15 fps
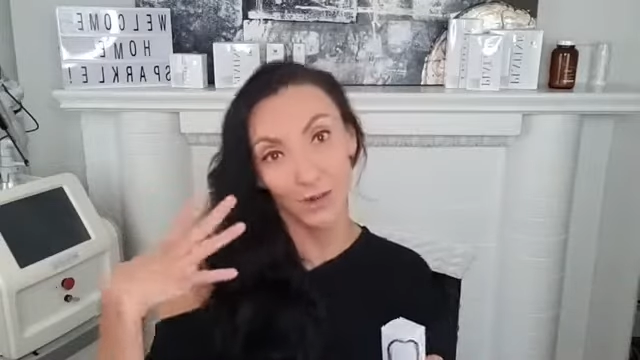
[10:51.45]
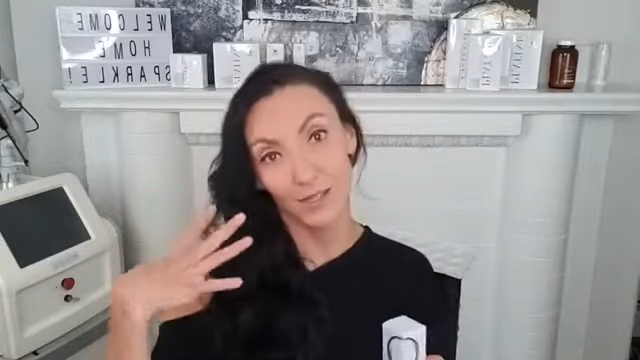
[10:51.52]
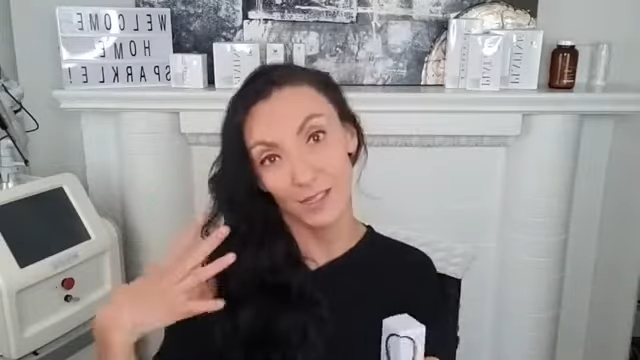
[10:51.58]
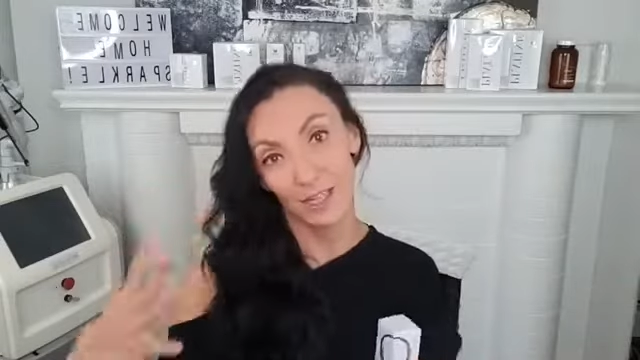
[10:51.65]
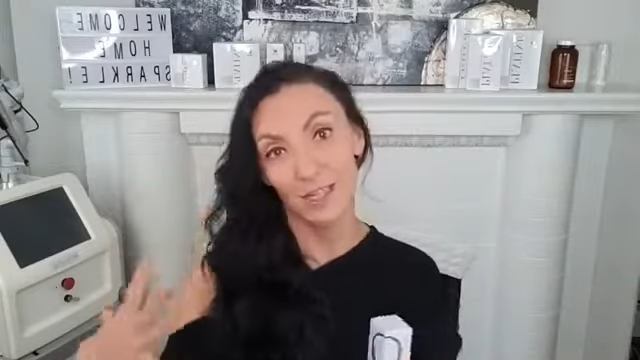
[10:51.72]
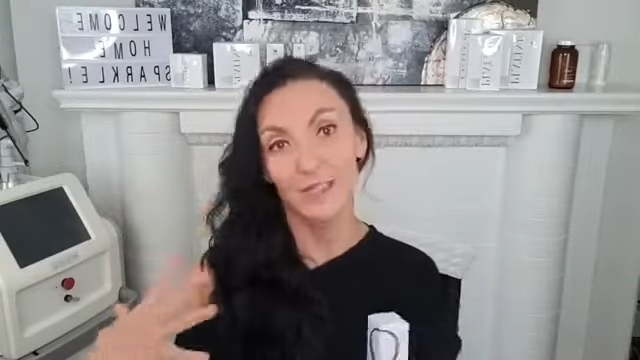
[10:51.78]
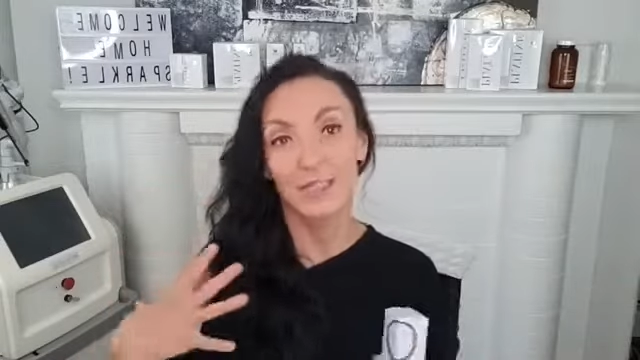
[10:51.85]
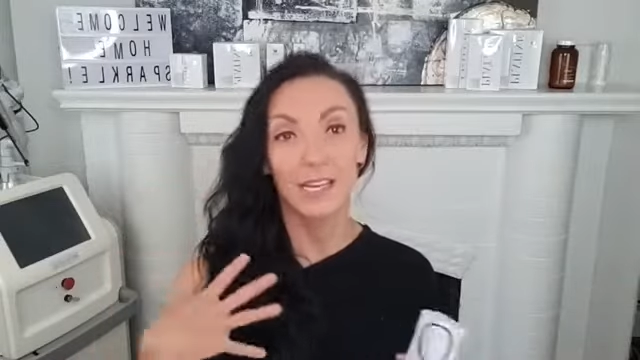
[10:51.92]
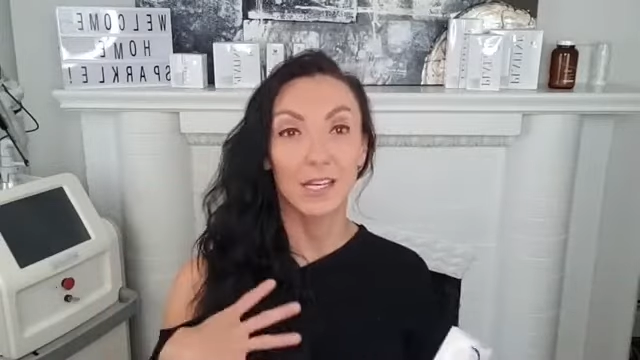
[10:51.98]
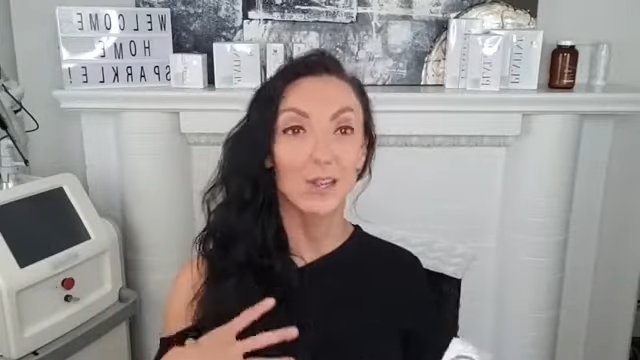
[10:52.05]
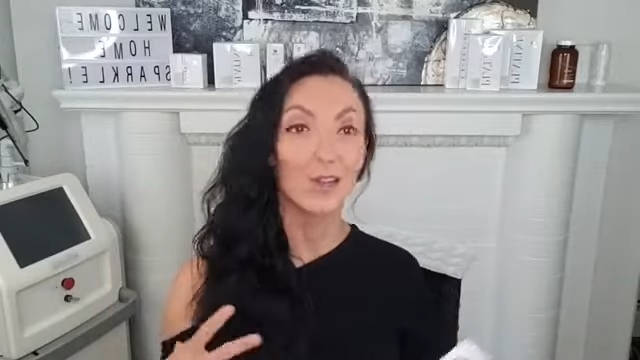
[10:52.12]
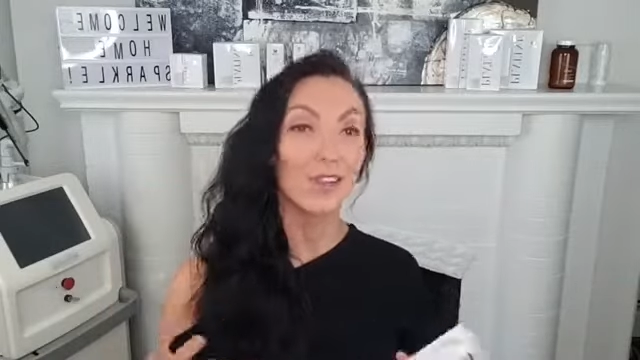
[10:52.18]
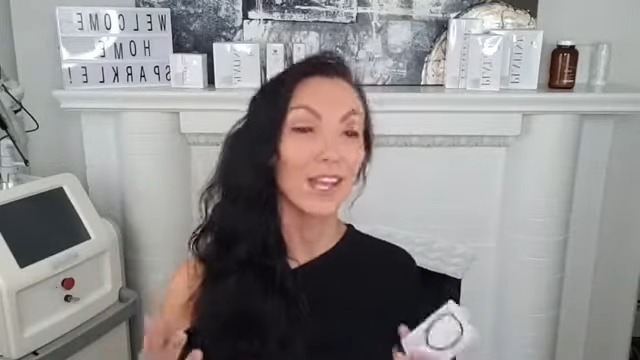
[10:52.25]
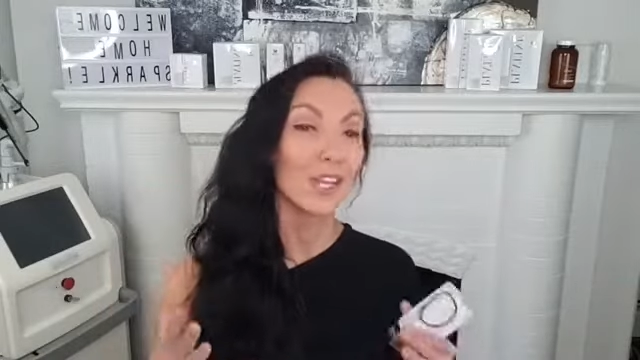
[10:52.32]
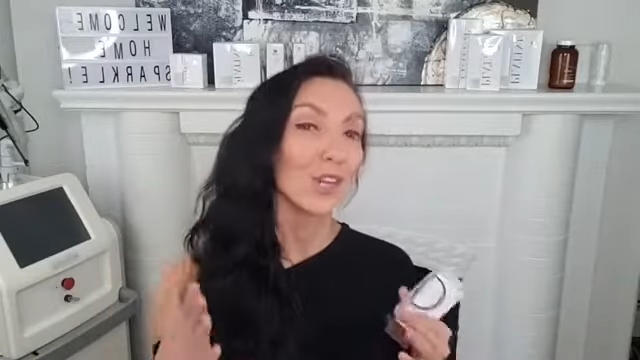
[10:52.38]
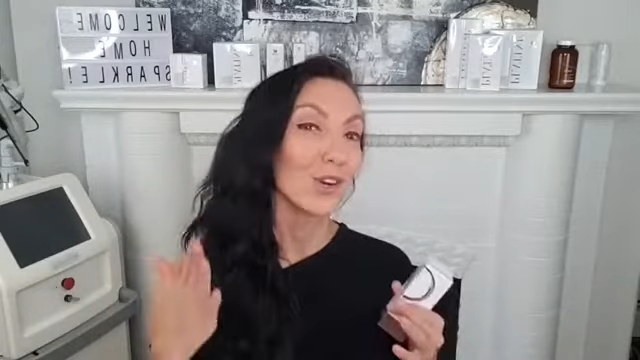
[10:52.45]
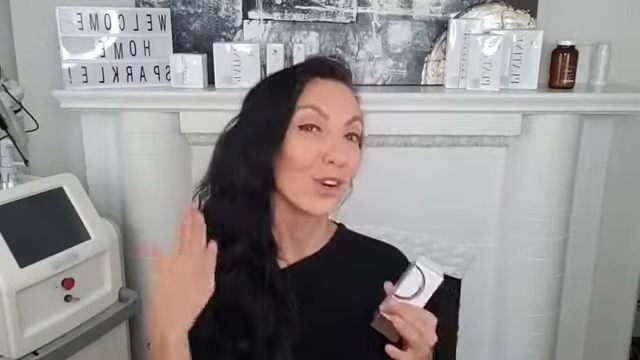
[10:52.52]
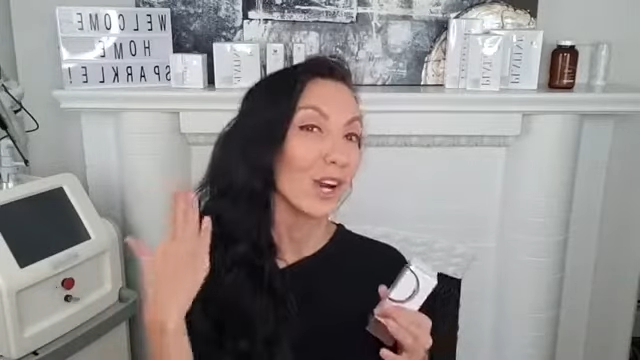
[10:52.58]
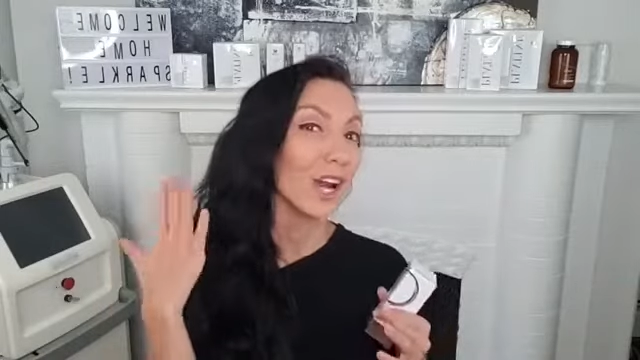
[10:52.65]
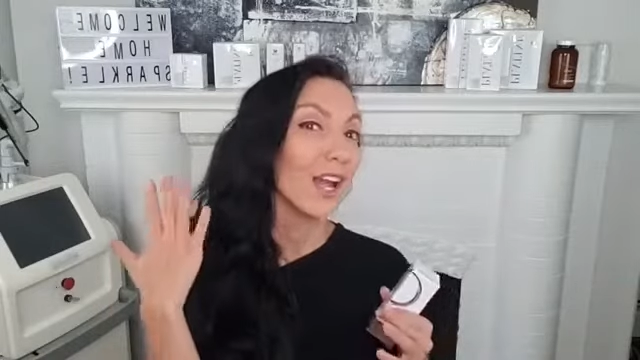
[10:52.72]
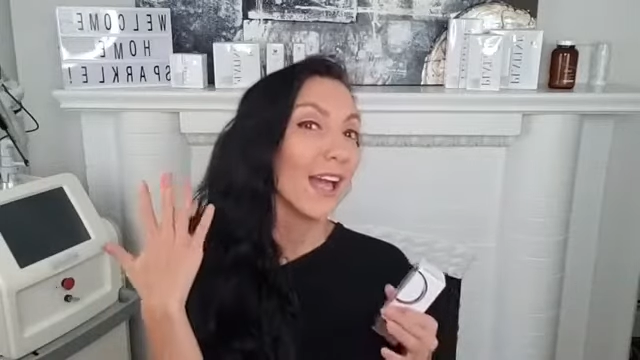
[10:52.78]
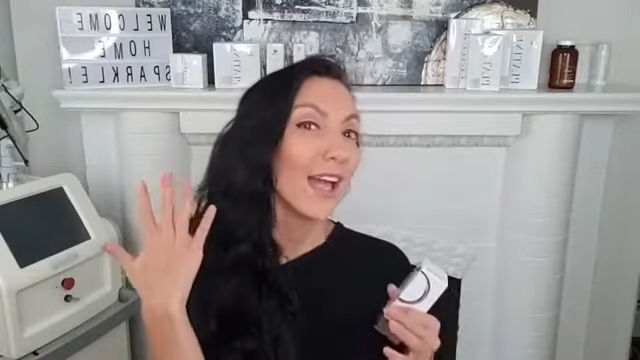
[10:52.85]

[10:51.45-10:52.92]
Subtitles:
skin signal that your